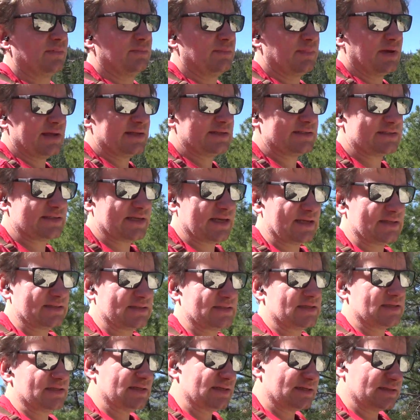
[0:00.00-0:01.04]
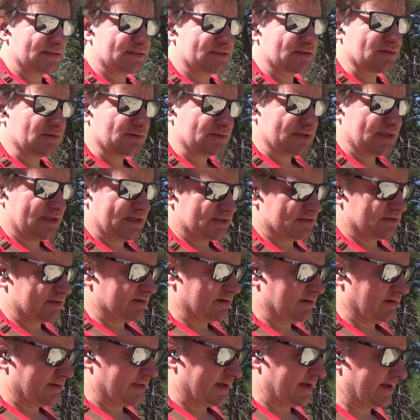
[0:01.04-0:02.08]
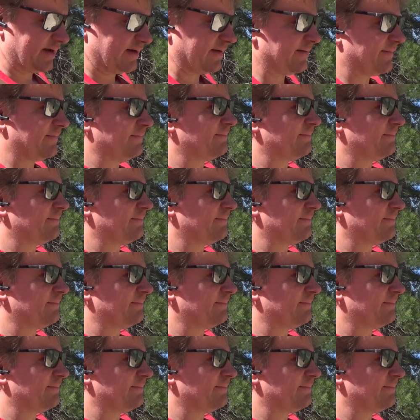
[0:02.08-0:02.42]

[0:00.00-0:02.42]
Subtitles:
Made sense, school teacher and all that.